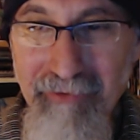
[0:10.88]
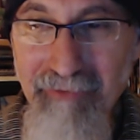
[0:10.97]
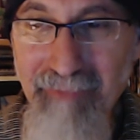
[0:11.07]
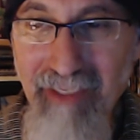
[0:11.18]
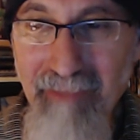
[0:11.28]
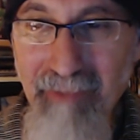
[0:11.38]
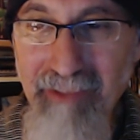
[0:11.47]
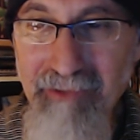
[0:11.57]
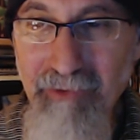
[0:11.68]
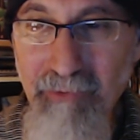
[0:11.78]
of
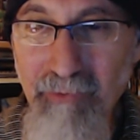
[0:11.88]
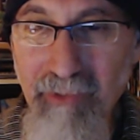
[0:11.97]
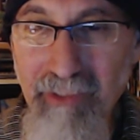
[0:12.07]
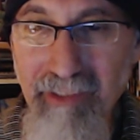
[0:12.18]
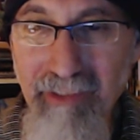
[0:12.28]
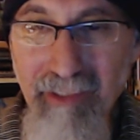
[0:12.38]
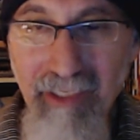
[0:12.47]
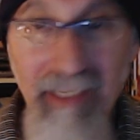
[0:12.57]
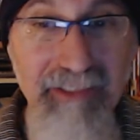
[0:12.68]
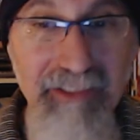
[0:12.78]
mathematics do you work in?
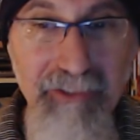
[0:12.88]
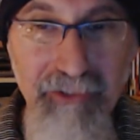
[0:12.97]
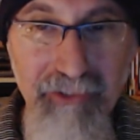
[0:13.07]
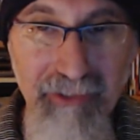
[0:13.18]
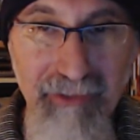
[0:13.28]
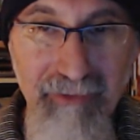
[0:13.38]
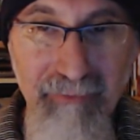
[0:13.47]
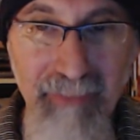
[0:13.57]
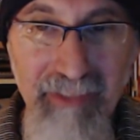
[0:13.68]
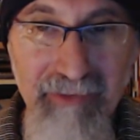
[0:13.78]
I teach
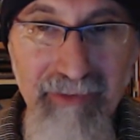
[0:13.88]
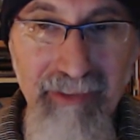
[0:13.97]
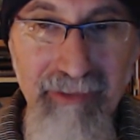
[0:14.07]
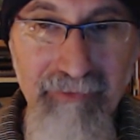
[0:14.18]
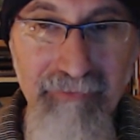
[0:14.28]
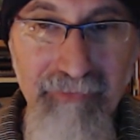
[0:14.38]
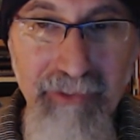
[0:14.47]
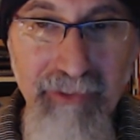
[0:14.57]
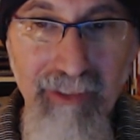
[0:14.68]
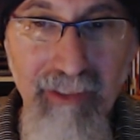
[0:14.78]
made uh,
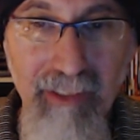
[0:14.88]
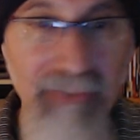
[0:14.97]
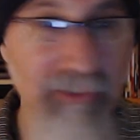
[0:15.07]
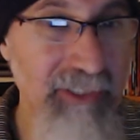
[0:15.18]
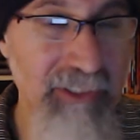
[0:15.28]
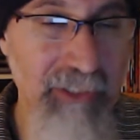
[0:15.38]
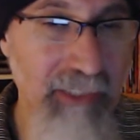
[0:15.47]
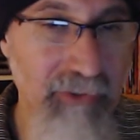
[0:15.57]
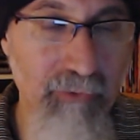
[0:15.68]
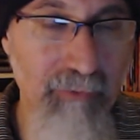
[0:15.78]
fresh daily. I just teach high
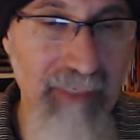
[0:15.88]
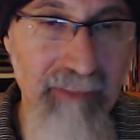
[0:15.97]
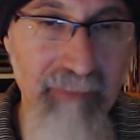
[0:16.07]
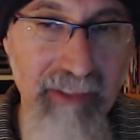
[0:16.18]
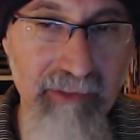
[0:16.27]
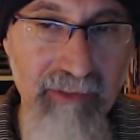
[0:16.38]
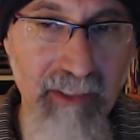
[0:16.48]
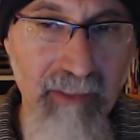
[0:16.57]
school mathematics.